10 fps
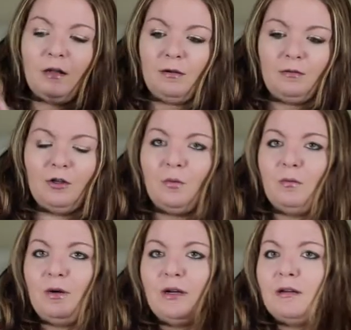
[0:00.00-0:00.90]
I
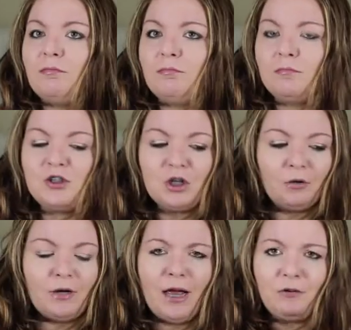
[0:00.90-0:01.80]
don't want to show
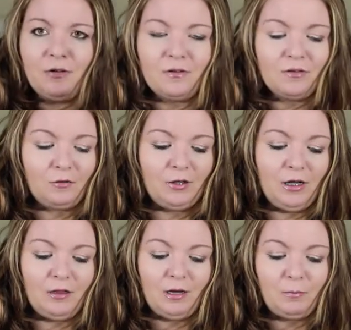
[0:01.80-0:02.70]
her address or
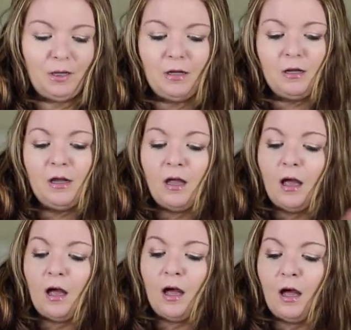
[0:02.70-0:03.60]
anything, but
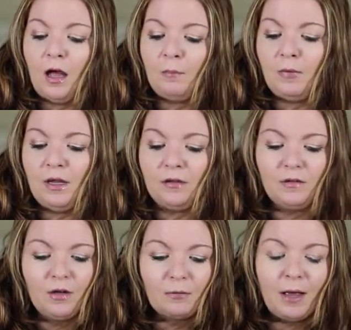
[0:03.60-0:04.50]
um, it's
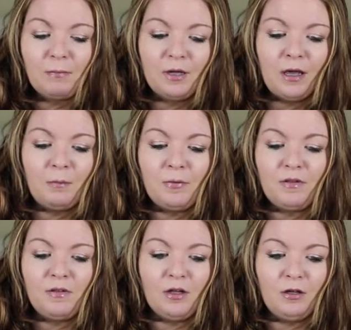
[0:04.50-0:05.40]
still wrapped up.
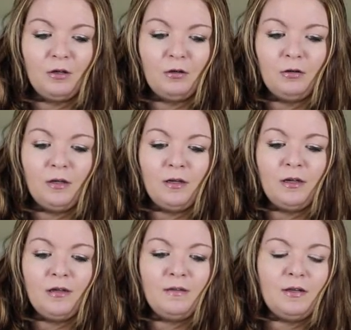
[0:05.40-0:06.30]
It's still
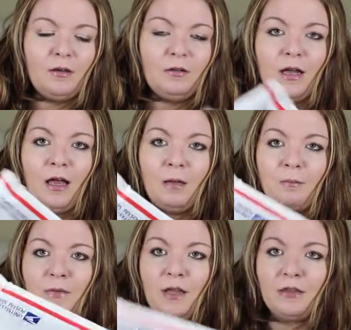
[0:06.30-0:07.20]
sealed
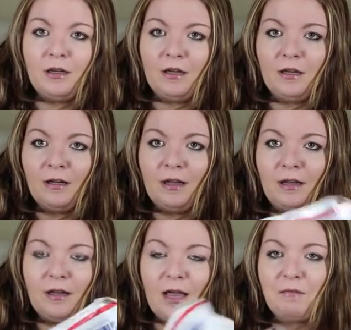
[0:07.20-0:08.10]
up. Nothing.
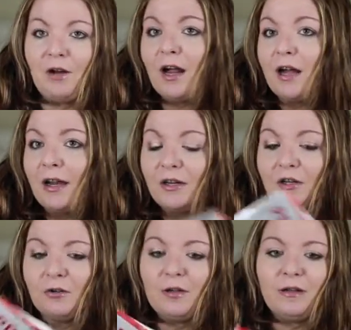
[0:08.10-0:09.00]
I've not got
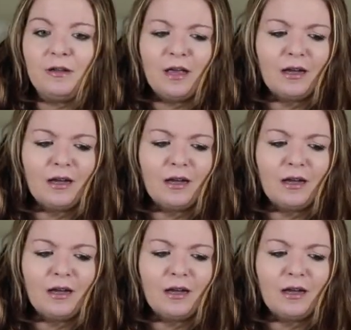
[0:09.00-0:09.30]
into it.